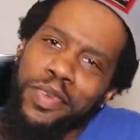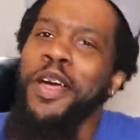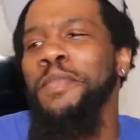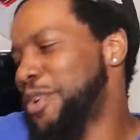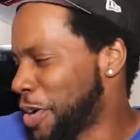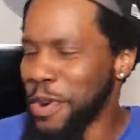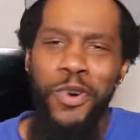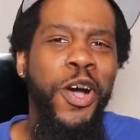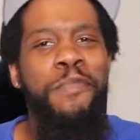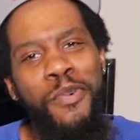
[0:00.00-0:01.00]
Come, come
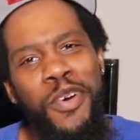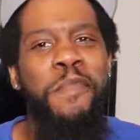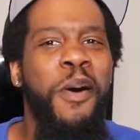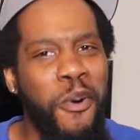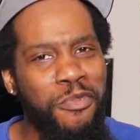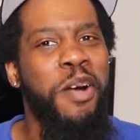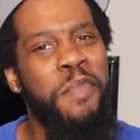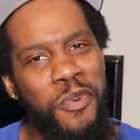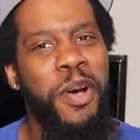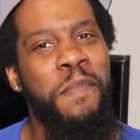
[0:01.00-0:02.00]
on, come on, come on,
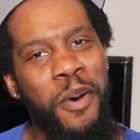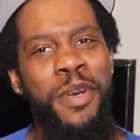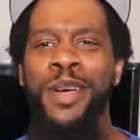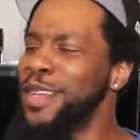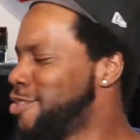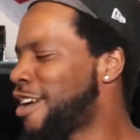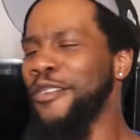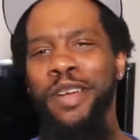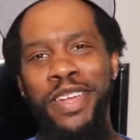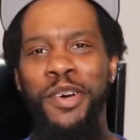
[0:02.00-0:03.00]
come on, come on. You
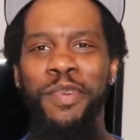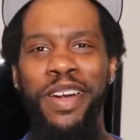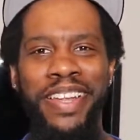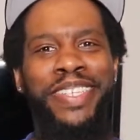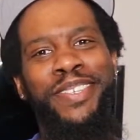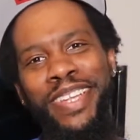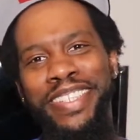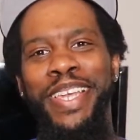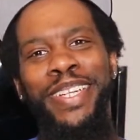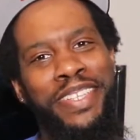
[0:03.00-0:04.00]
already know what it is, so let's
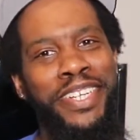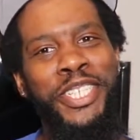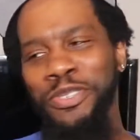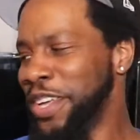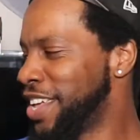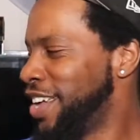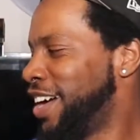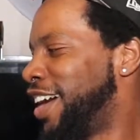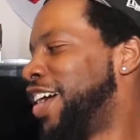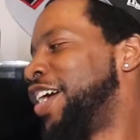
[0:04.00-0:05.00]
get into the shoe.
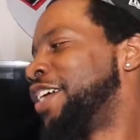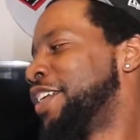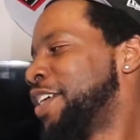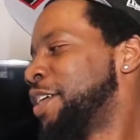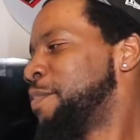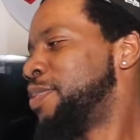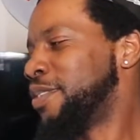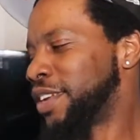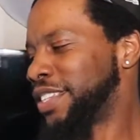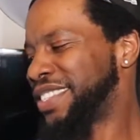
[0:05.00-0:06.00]
Uh,
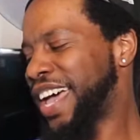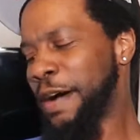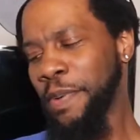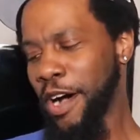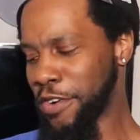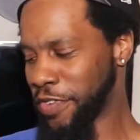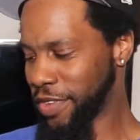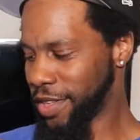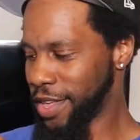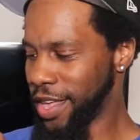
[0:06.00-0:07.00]
pull this top off,
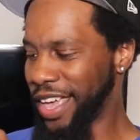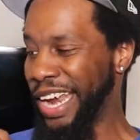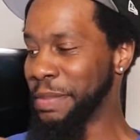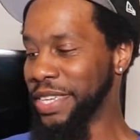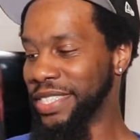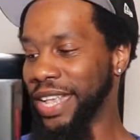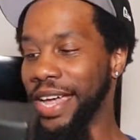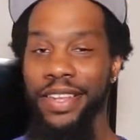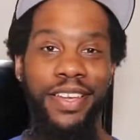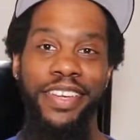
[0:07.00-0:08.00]
and I'm
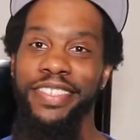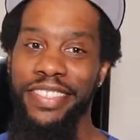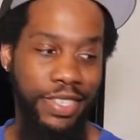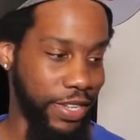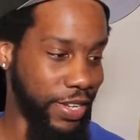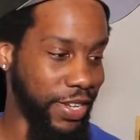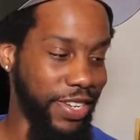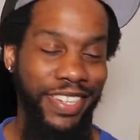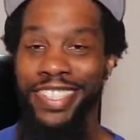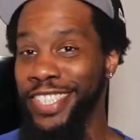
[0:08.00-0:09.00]
excited because
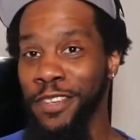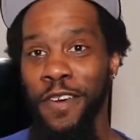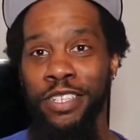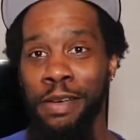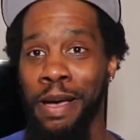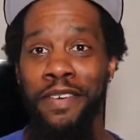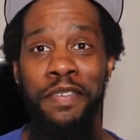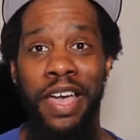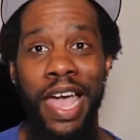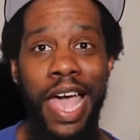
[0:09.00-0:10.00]
this is the first time I've
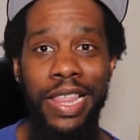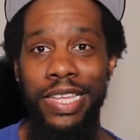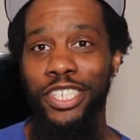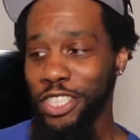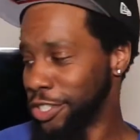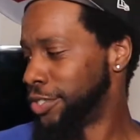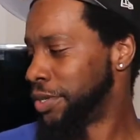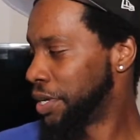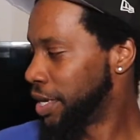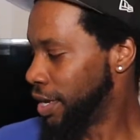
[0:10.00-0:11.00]
ever had this shoe,